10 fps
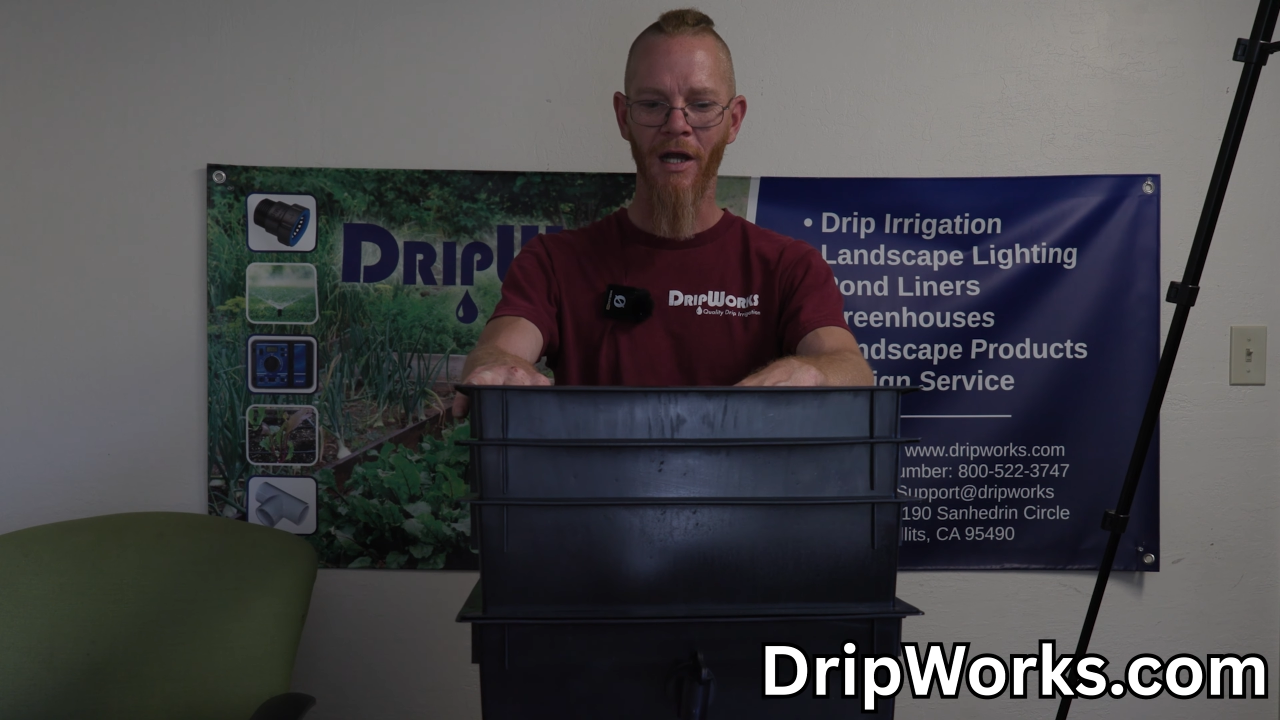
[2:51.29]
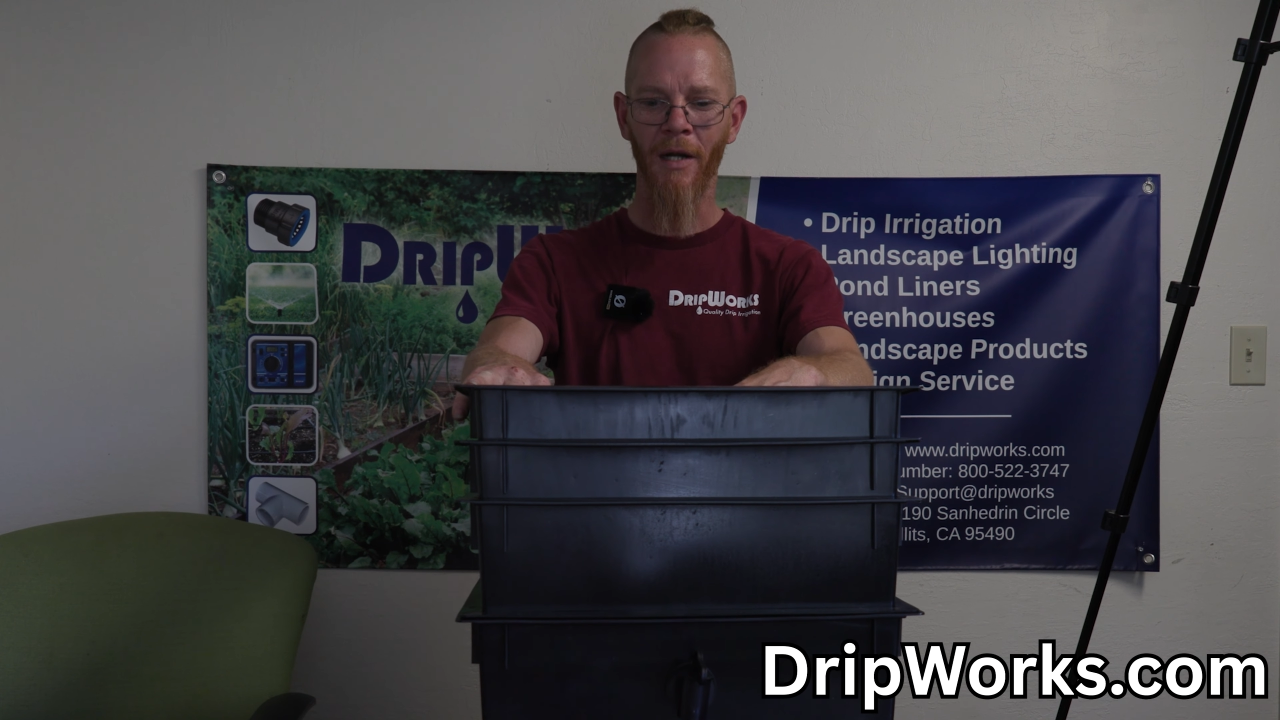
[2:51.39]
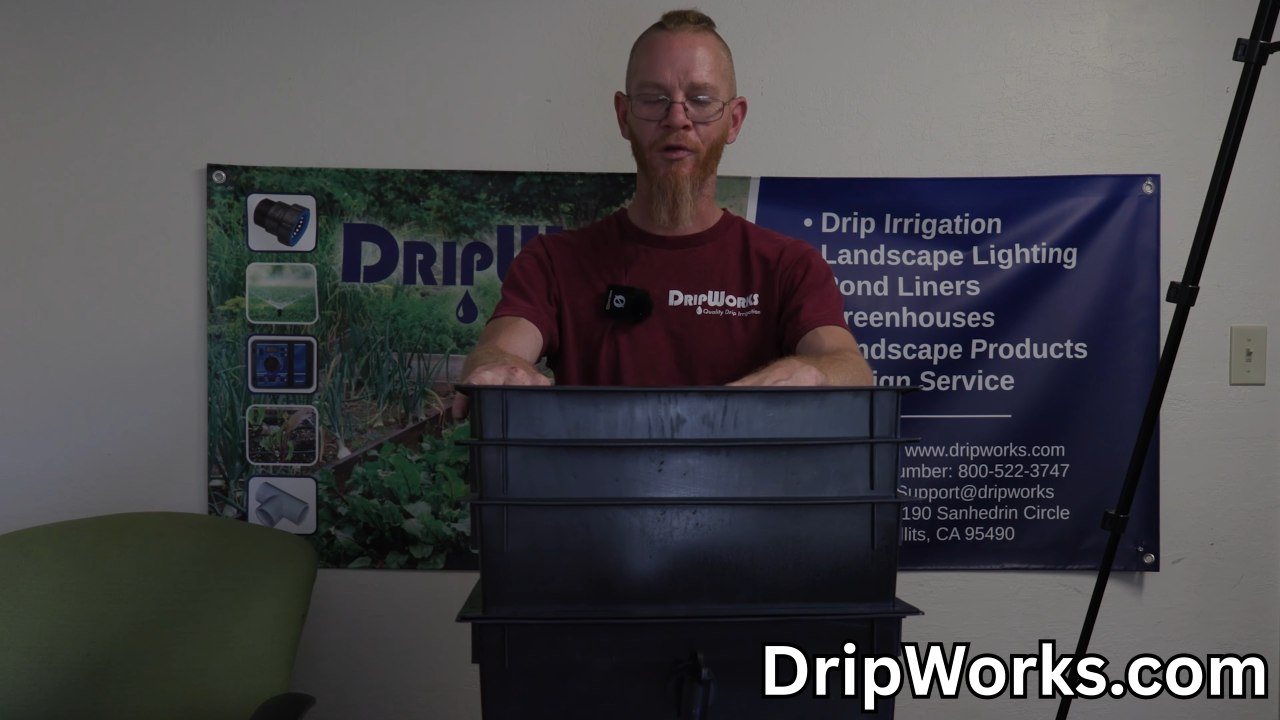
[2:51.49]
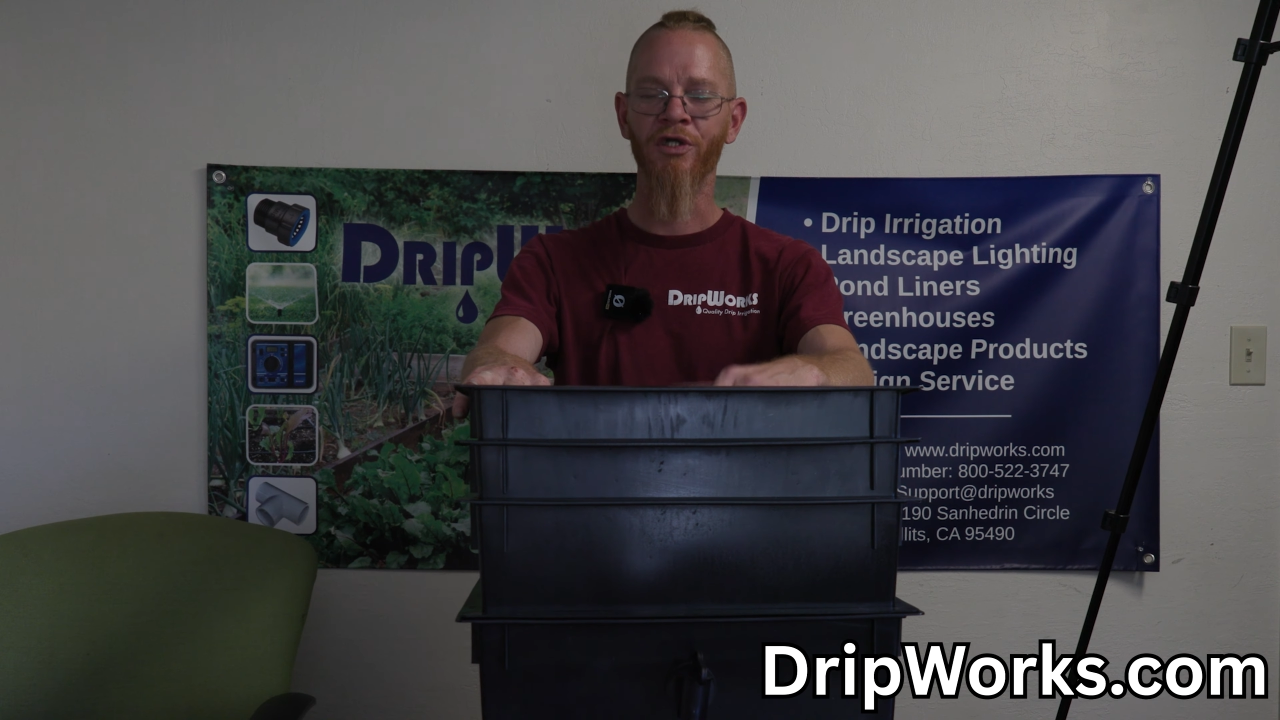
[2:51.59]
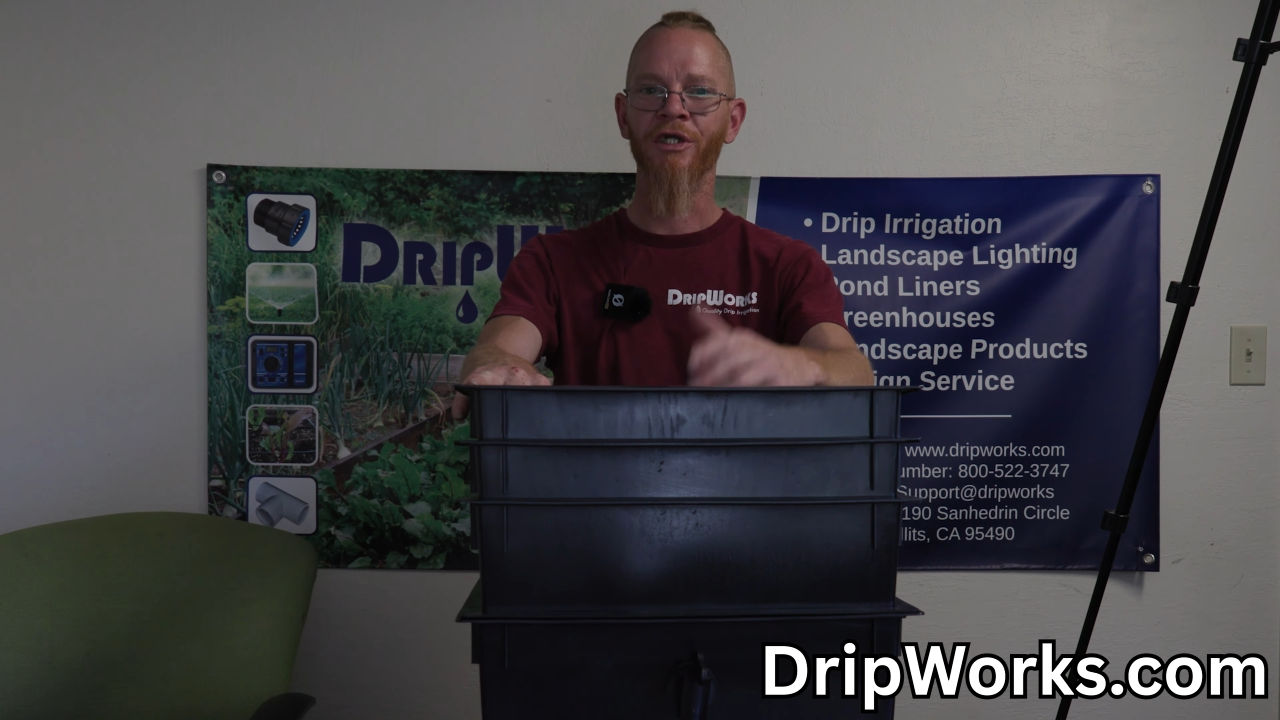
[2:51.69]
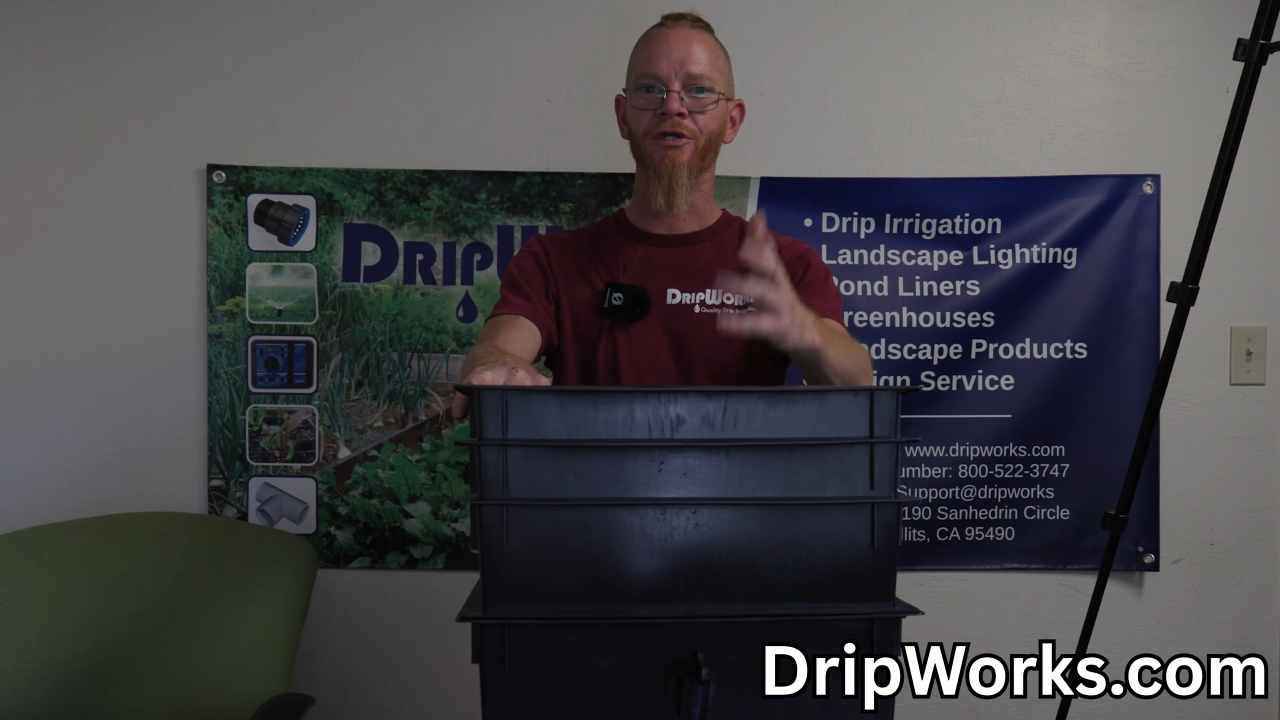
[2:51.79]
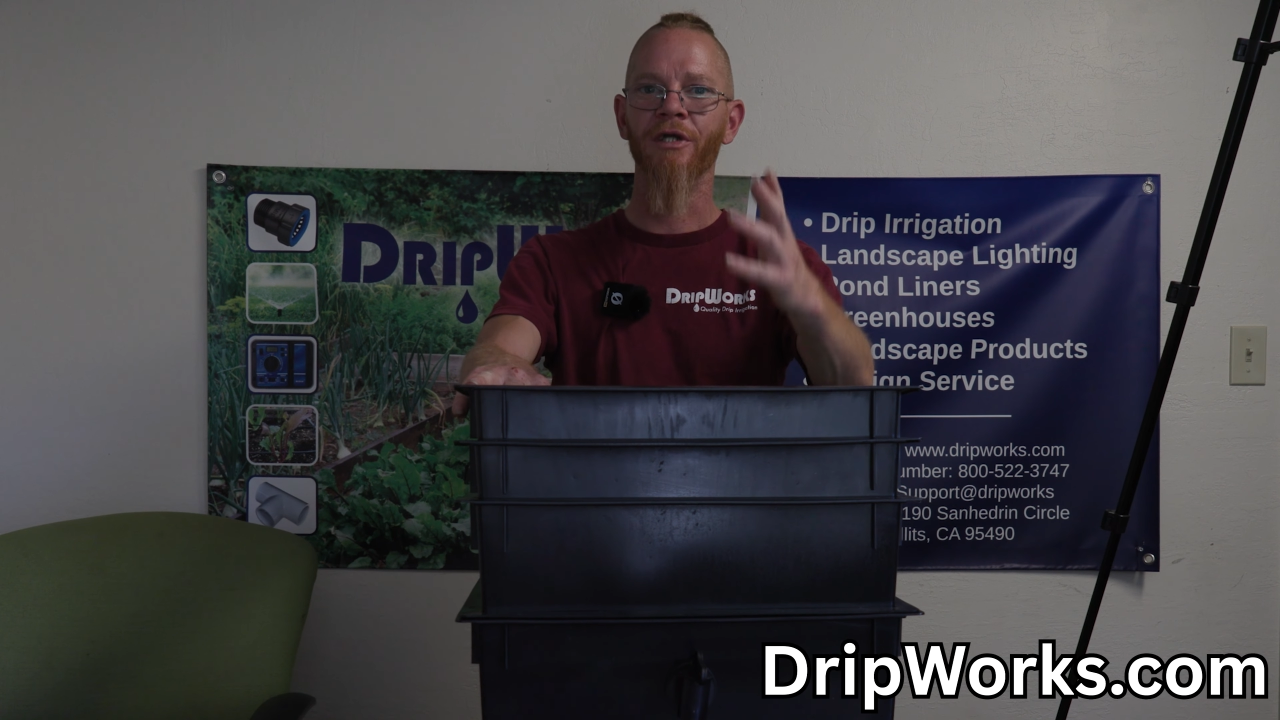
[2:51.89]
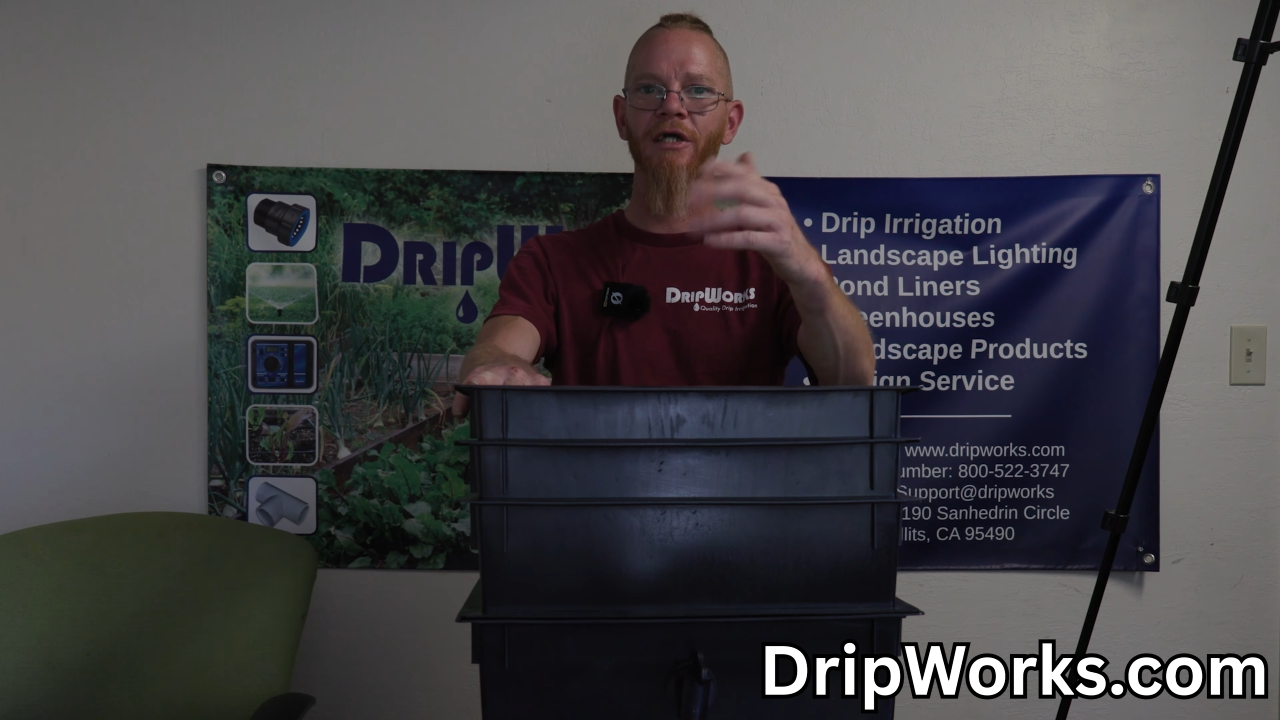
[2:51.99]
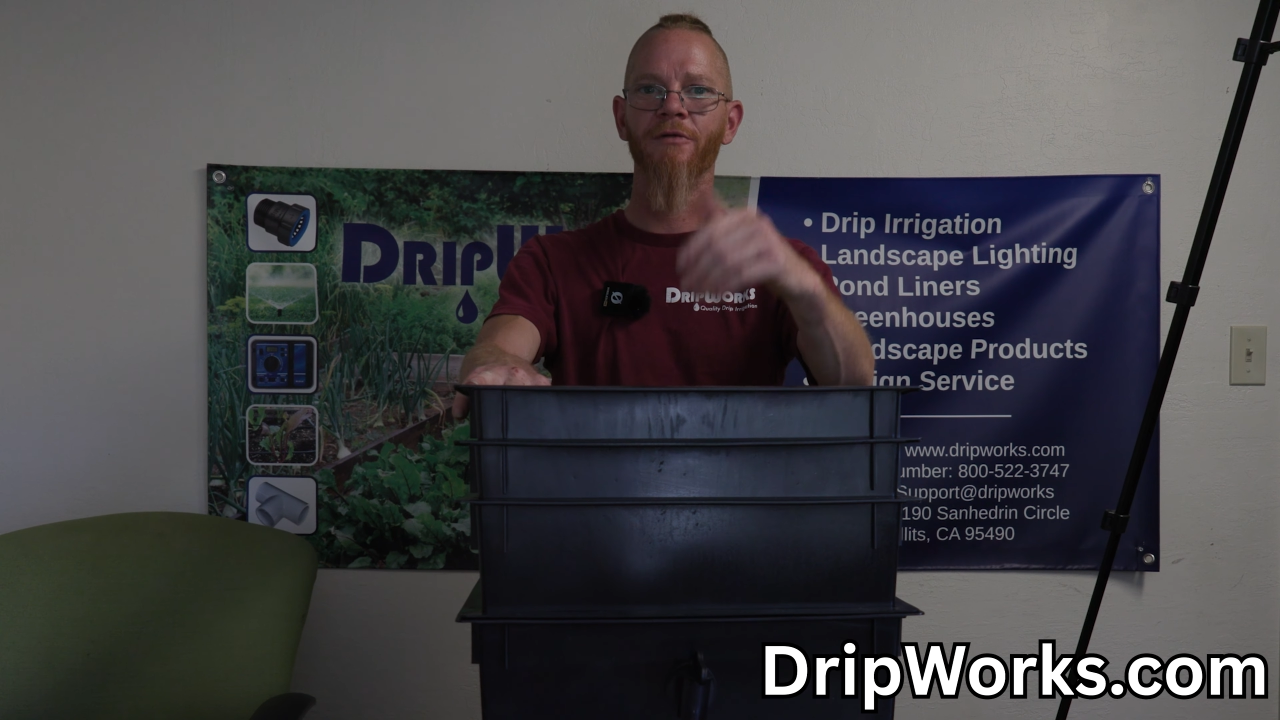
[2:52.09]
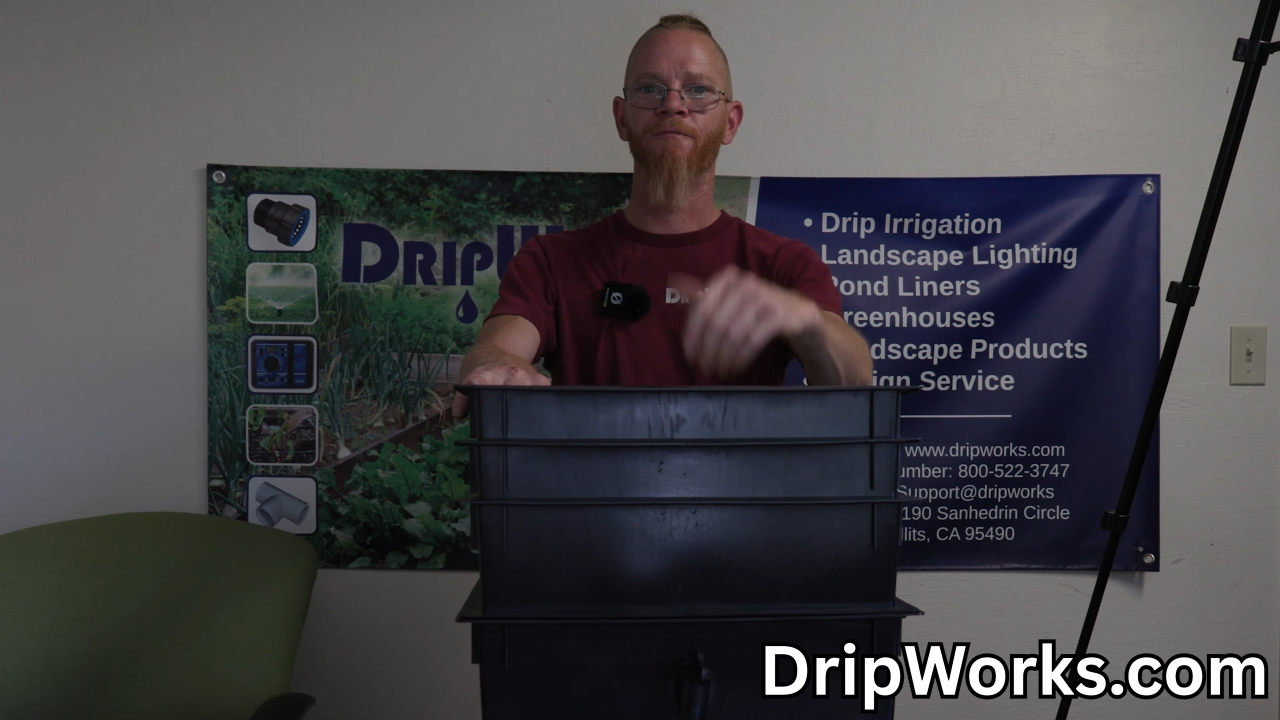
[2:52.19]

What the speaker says: I appreciate you guys